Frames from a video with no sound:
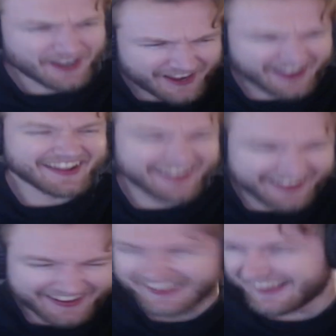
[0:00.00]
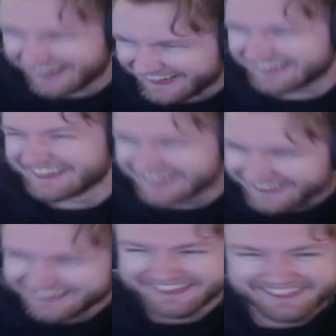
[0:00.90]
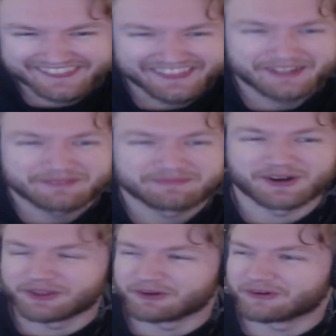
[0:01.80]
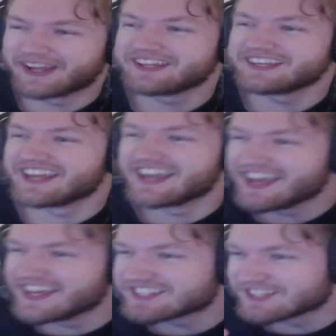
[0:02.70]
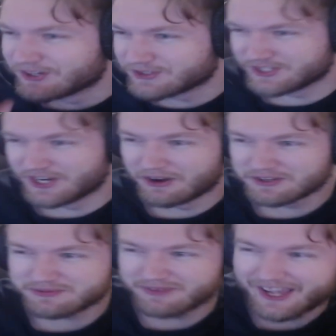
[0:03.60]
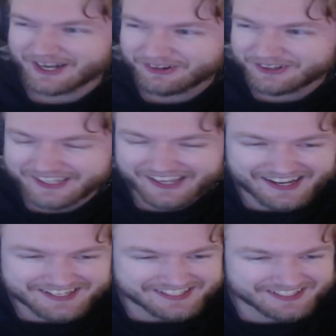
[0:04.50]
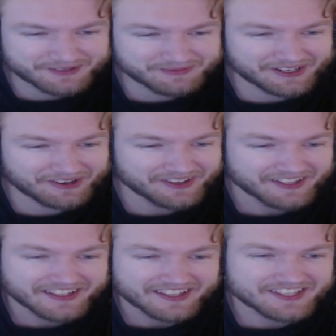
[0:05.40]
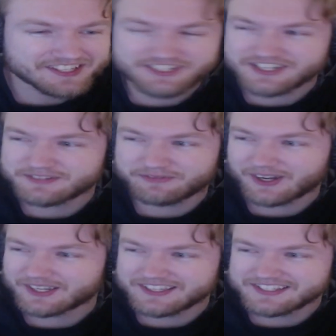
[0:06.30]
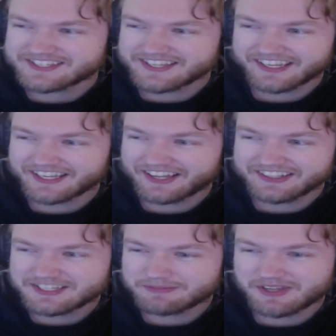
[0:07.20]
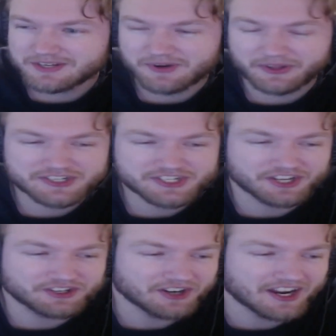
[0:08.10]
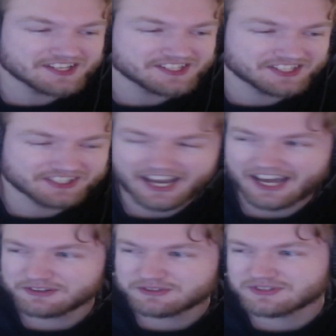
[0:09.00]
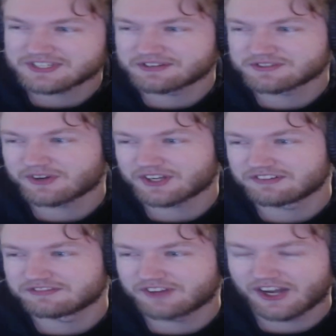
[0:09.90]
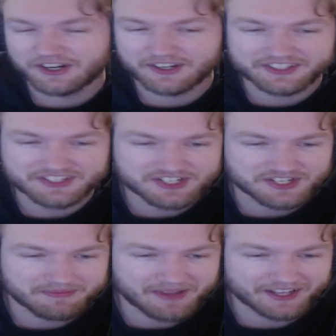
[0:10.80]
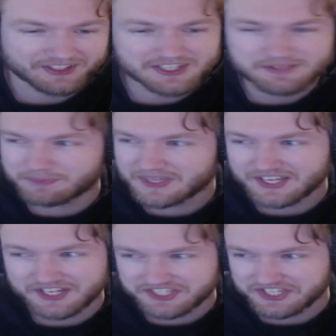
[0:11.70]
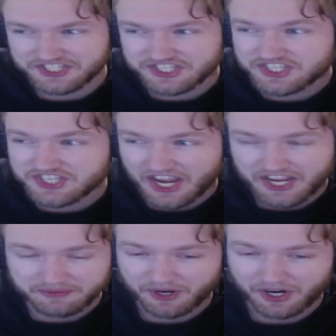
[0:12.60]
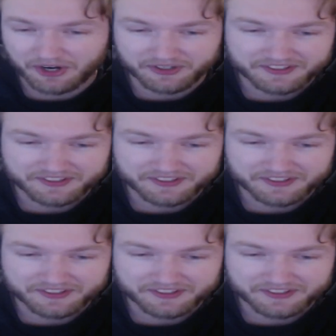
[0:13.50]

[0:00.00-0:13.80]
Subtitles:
Hey, bro, the way he hits those notes, man. Okay, I see you, bro. He's just fucking singing on this bitch, bro. This shit crazy, and the autotune sounds fucking fire on this shit, man. And this beat is insane, bro.